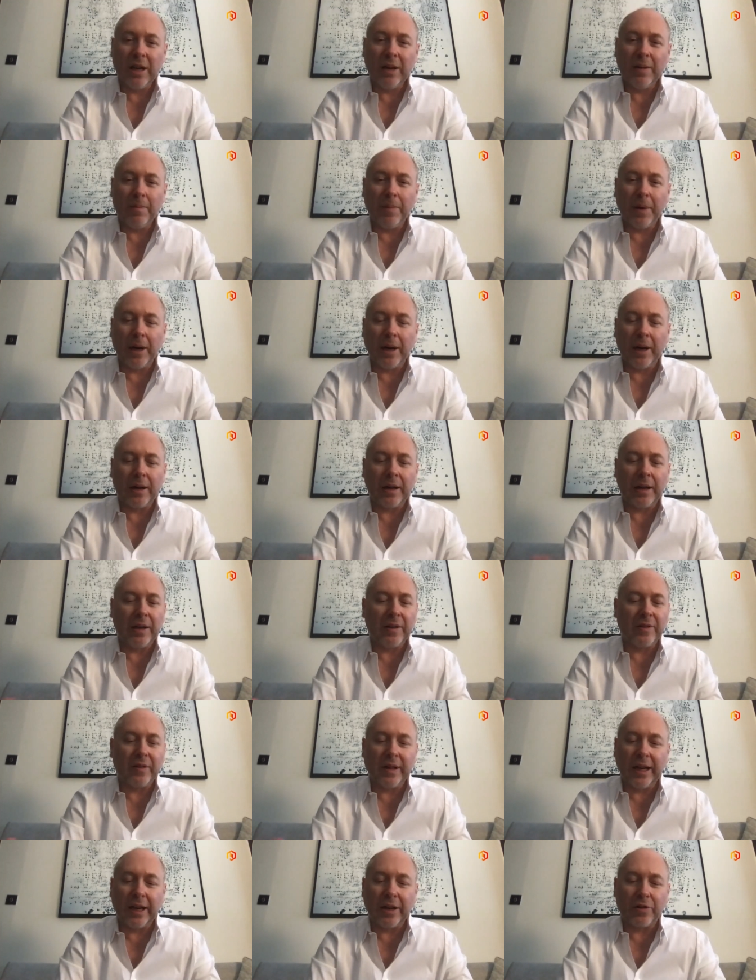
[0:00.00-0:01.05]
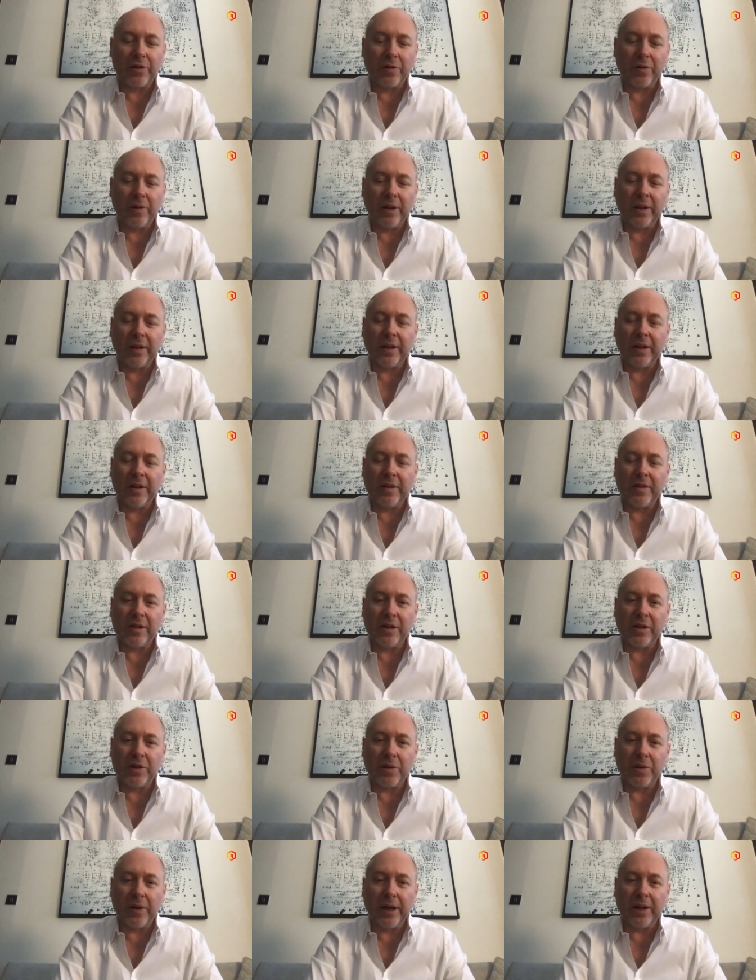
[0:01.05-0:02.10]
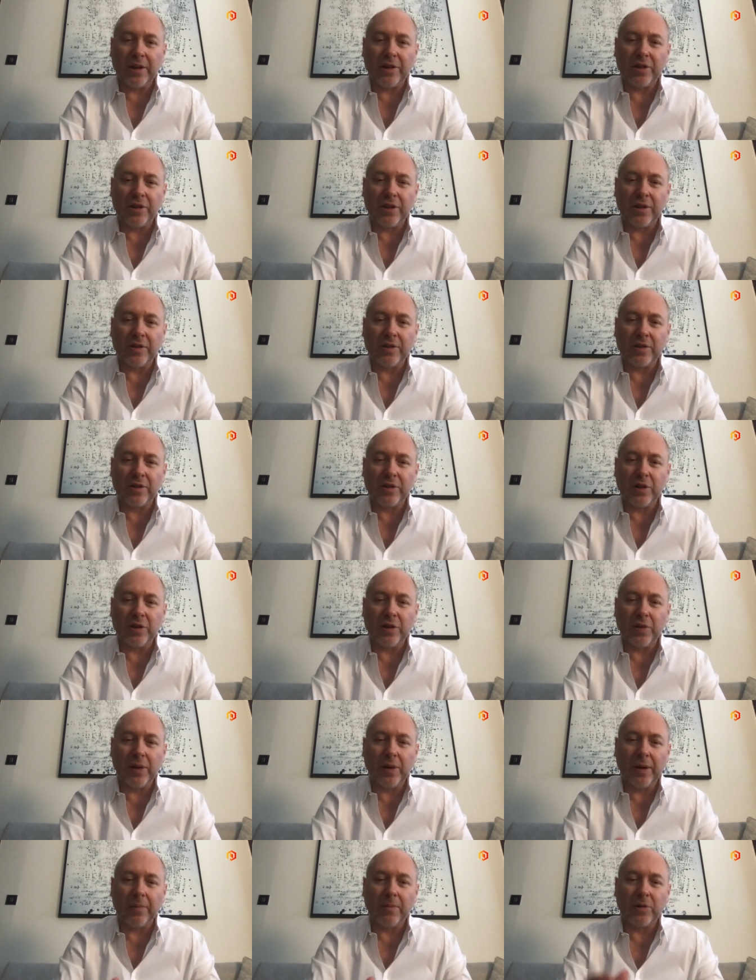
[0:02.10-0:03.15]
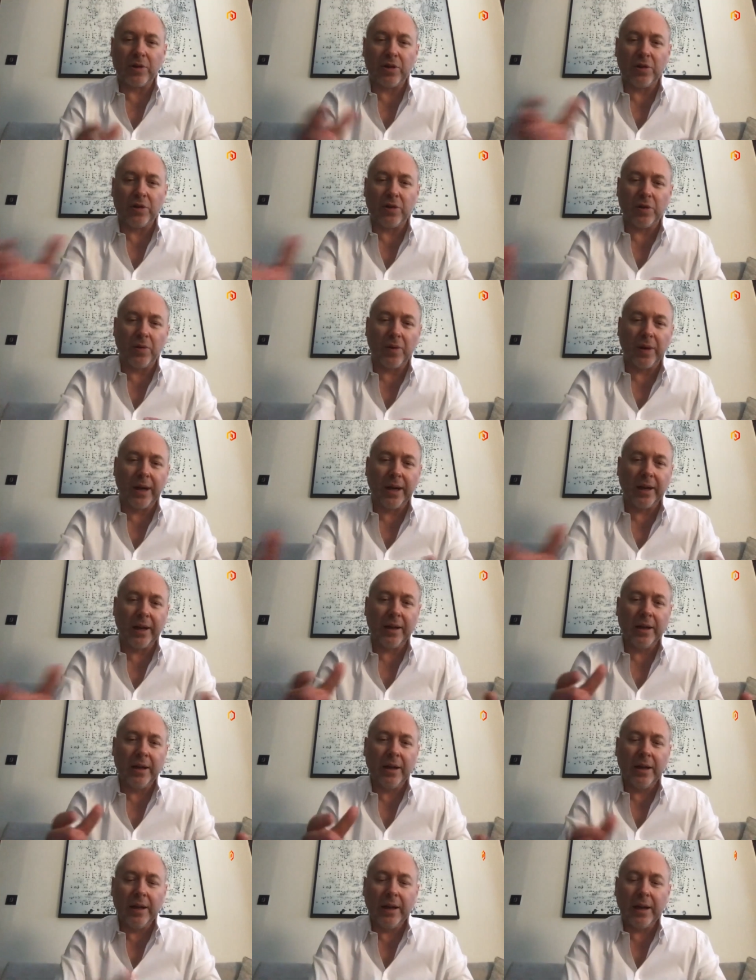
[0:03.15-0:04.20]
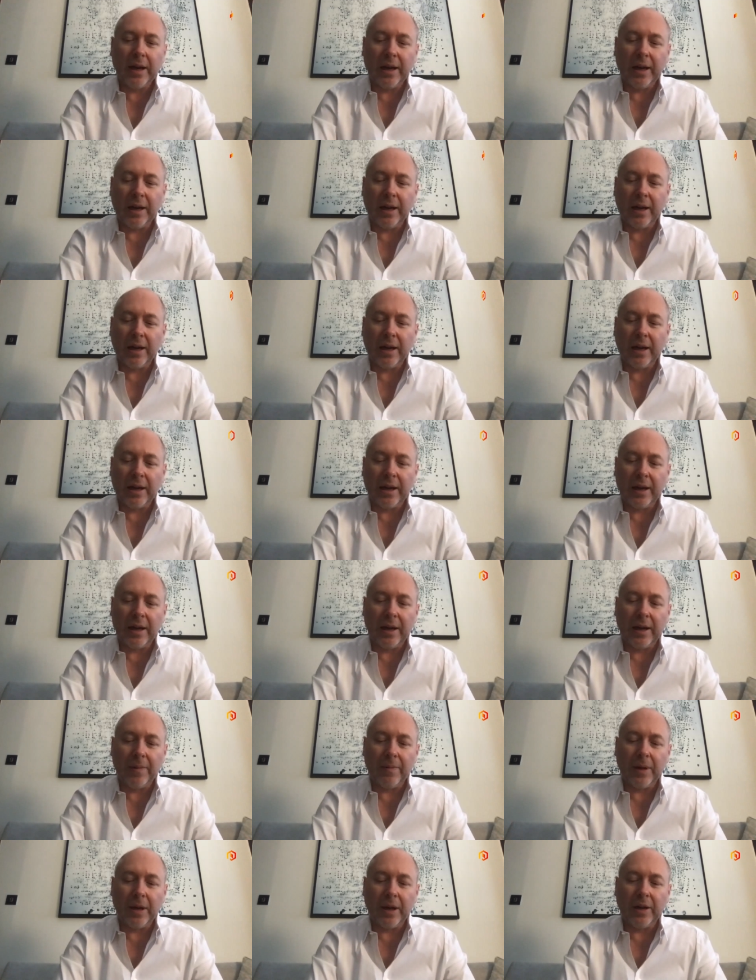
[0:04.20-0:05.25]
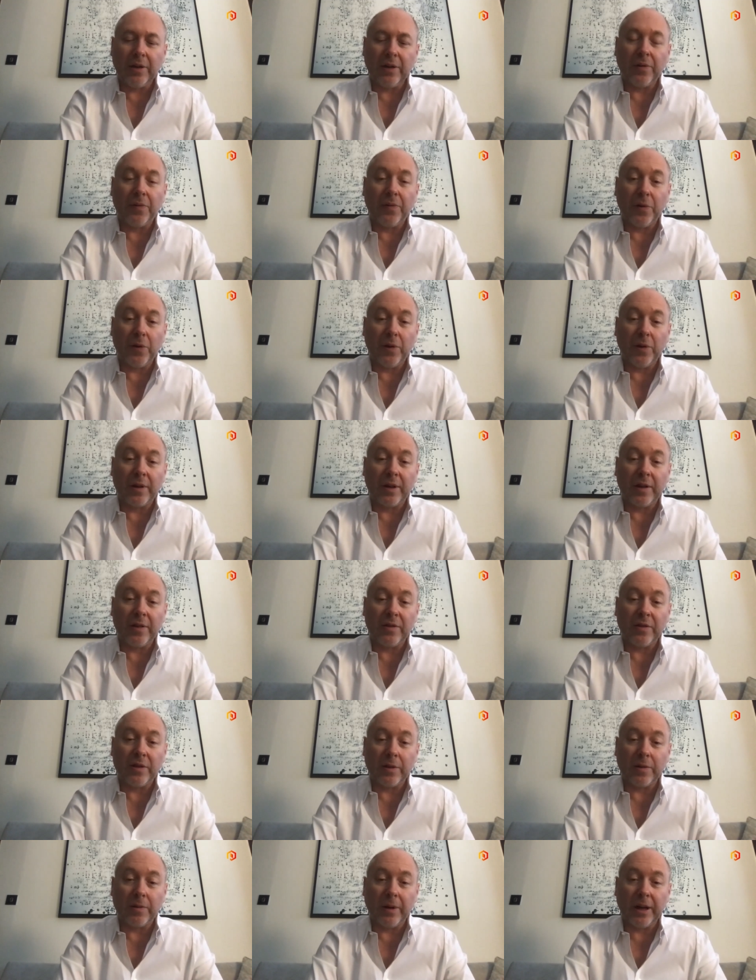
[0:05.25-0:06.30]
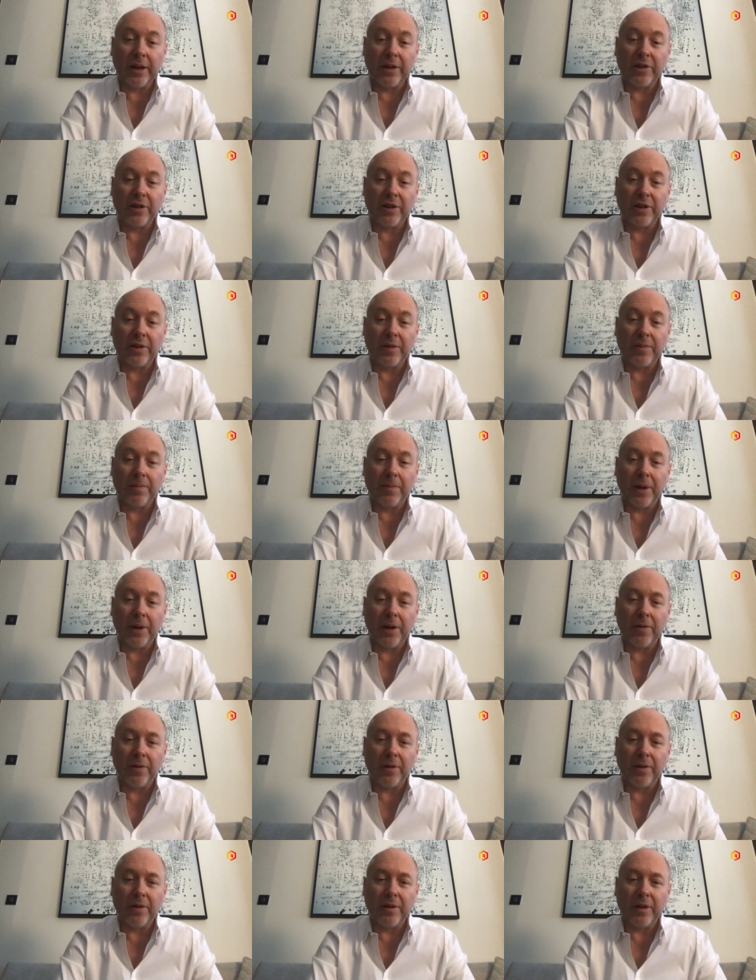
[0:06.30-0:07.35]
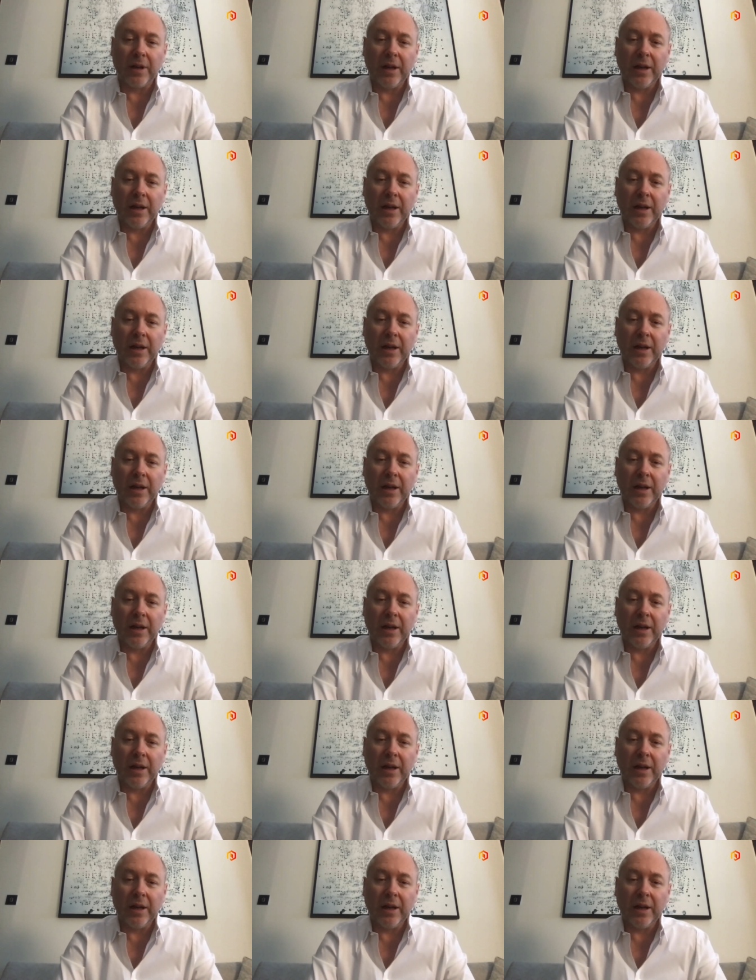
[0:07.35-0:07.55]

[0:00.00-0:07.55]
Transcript: But it's natural in these situations to um, to do a a, a, um, a deferred consideration component.